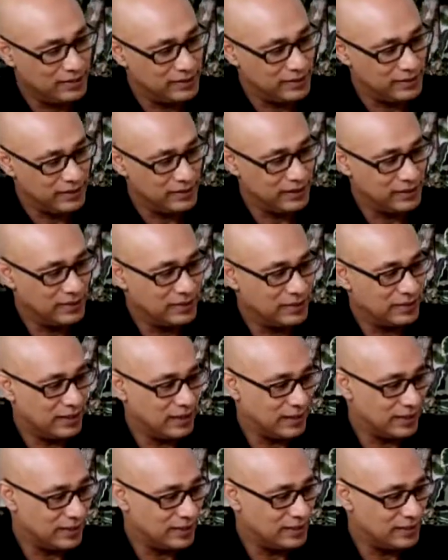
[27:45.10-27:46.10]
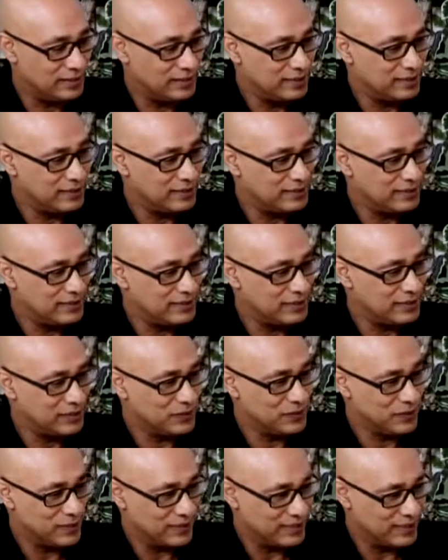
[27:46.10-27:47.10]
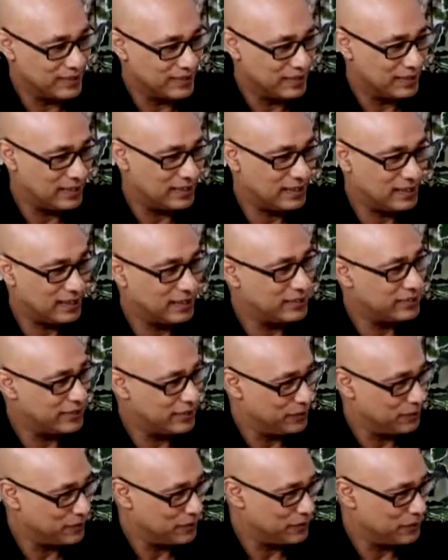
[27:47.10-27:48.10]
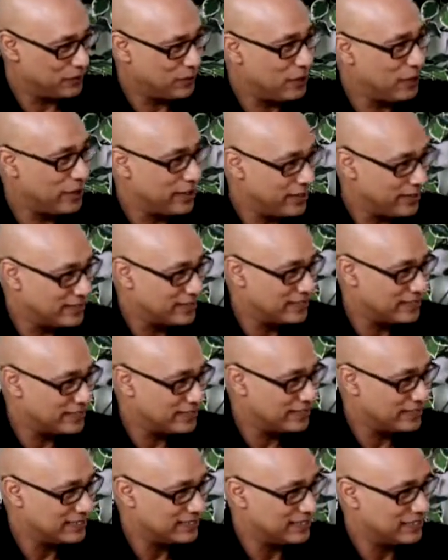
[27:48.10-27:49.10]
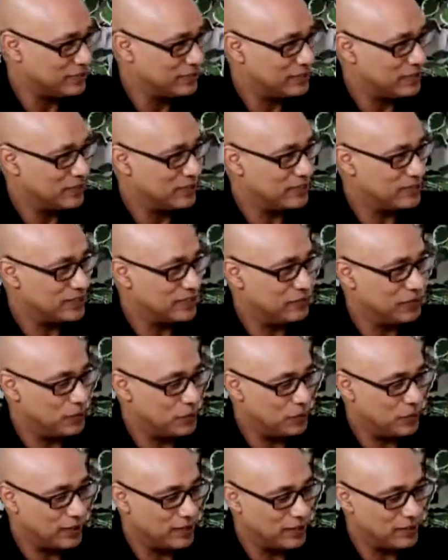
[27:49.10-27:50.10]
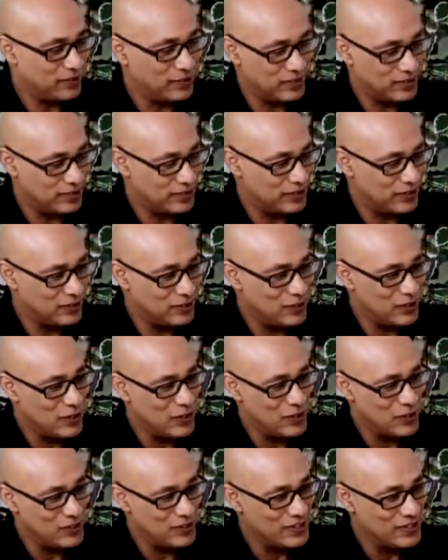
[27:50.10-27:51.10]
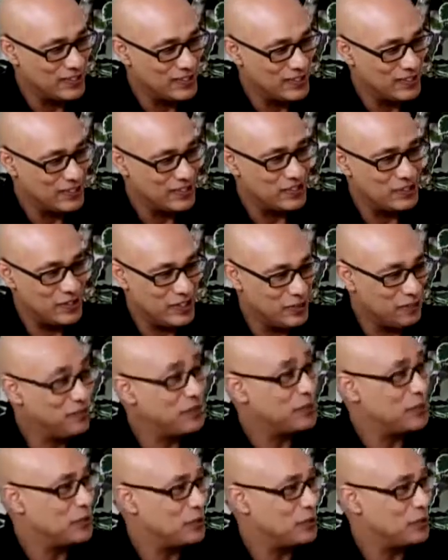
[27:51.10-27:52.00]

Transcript: you can tell where the country was going. You know, because if you wanted, if you